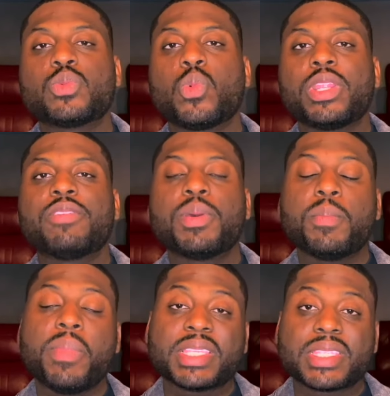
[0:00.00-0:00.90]
one of the
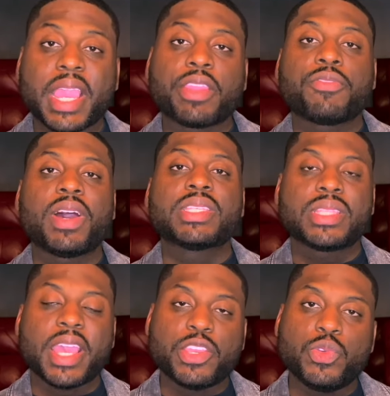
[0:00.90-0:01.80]
best sacrifices
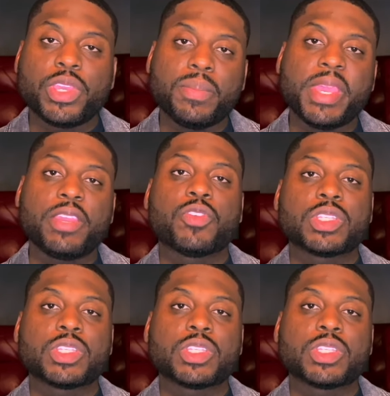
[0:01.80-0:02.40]
that you can make for